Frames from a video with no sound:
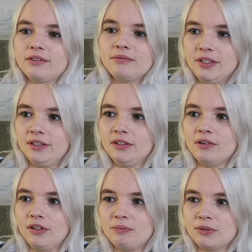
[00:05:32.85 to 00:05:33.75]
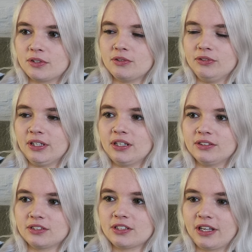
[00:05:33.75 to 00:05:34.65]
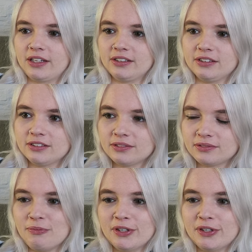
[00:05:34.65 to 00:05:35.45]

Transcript: being the only person who can understand it.